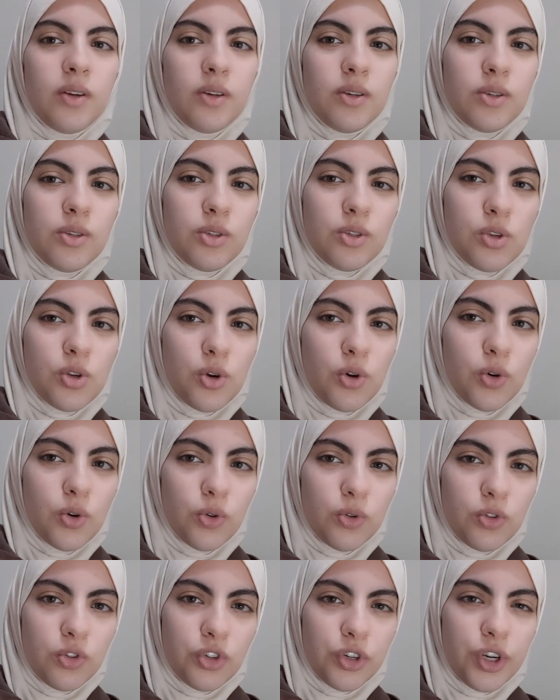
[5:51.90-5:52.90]
So
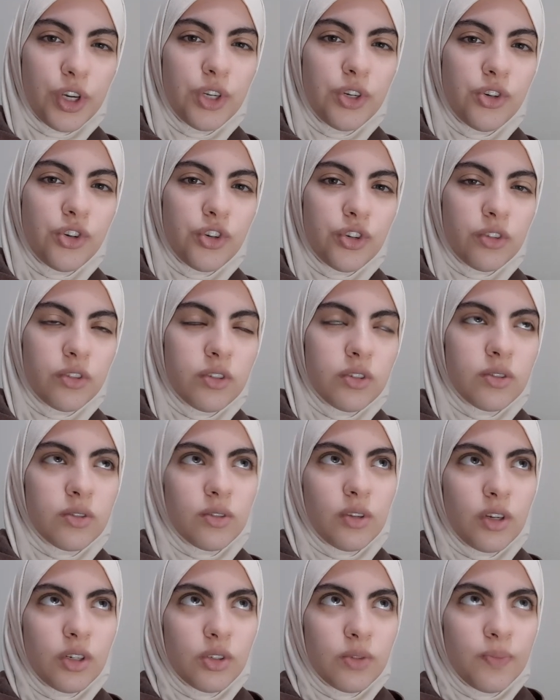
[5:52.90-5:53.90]
try to just
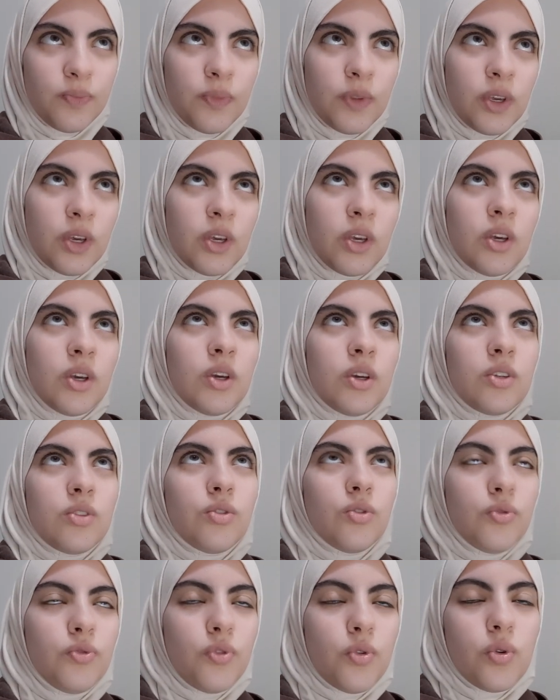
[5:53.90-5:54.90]

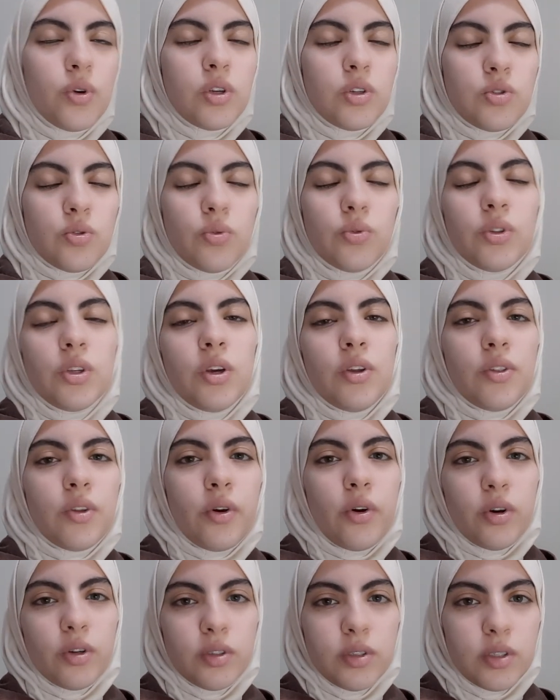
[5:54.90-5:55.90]
don't focus only on the
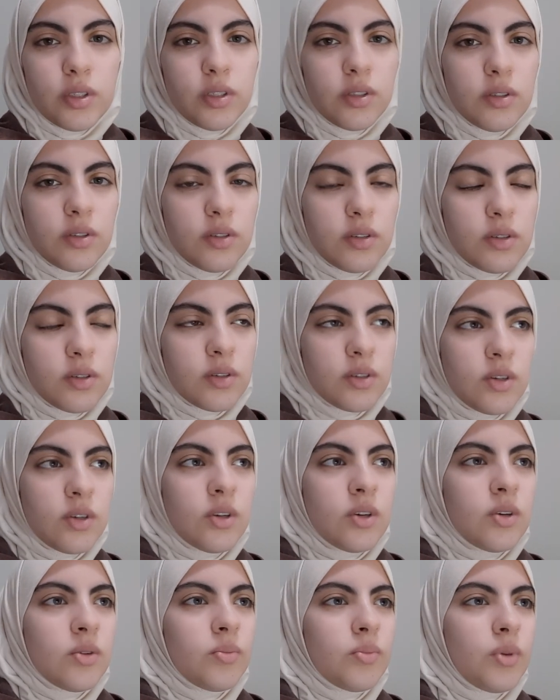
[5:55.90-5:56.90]
content,
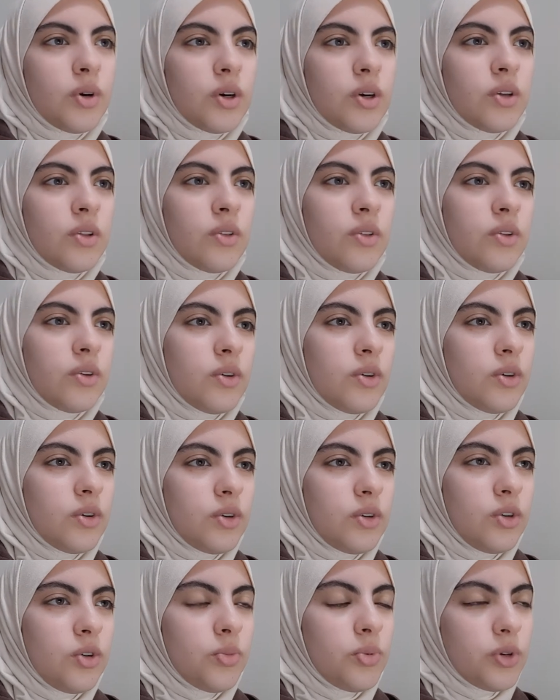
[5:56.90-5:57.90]
but
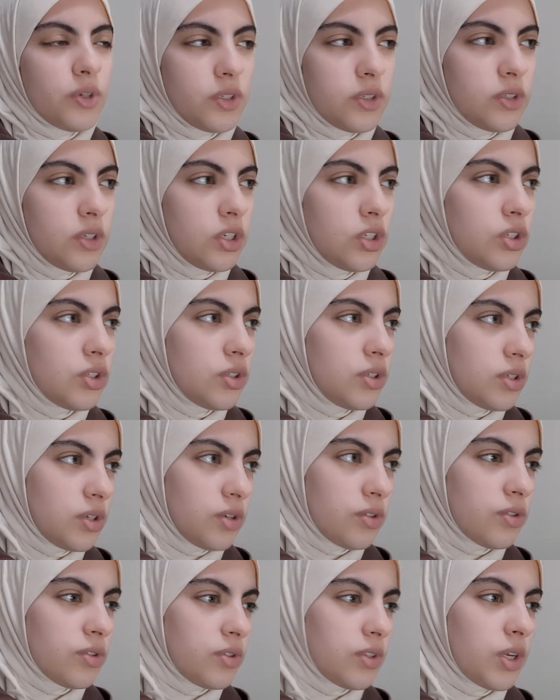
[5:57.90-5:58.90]
your presentation
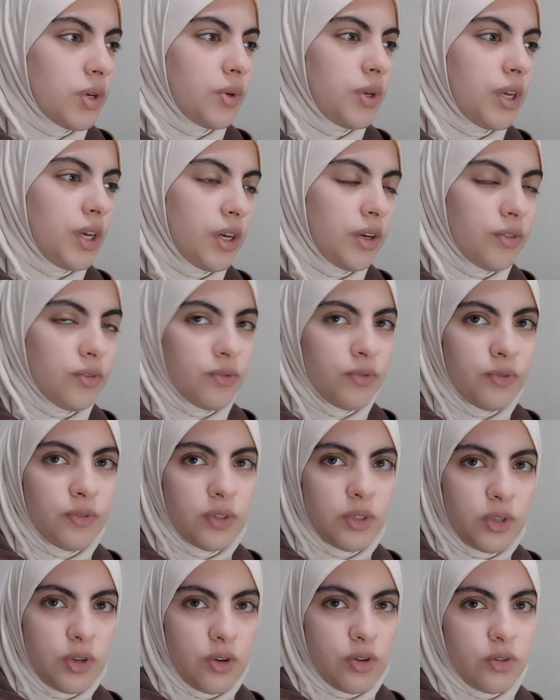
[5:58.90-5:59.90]
skills that we have
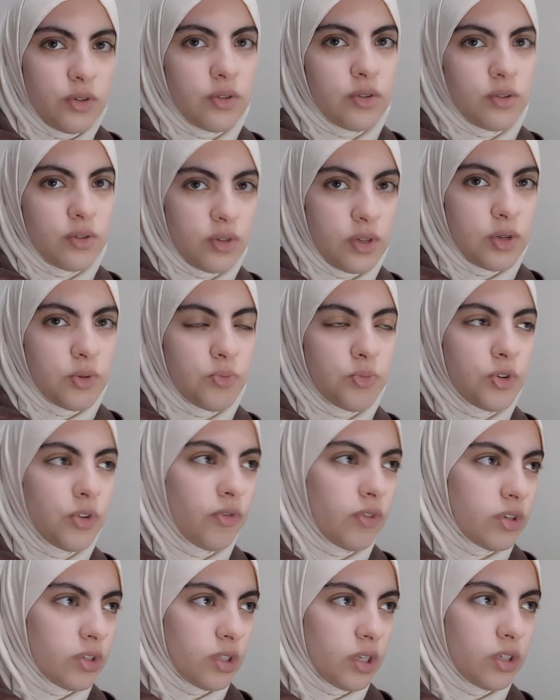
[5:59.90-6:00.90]
discussed in
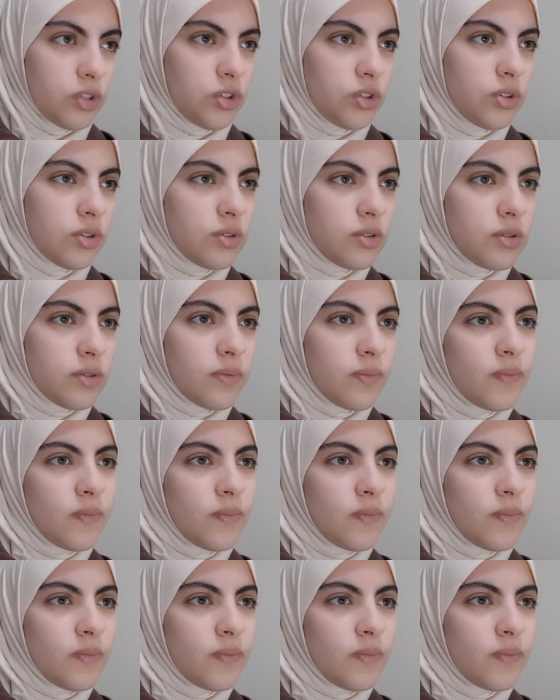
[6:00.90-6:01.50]
previous lectures.